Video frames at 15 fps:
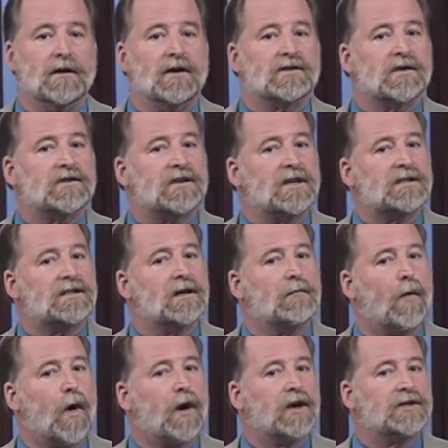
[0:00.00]
So since the
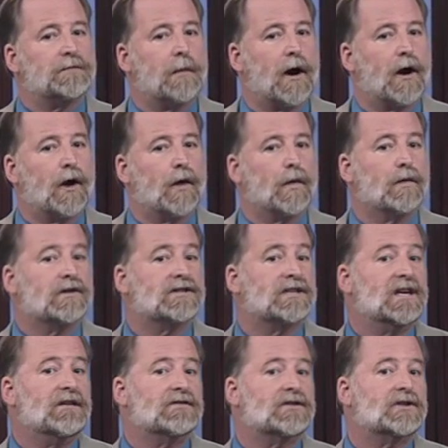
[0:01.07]
mortgage borrower
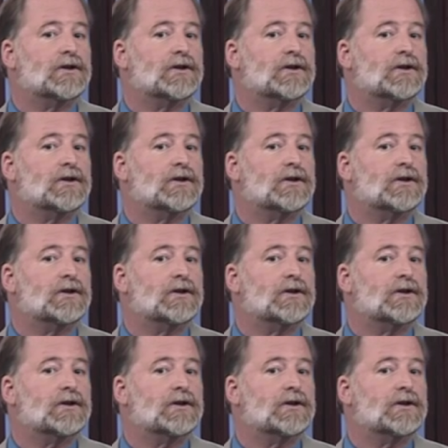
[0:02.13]
receives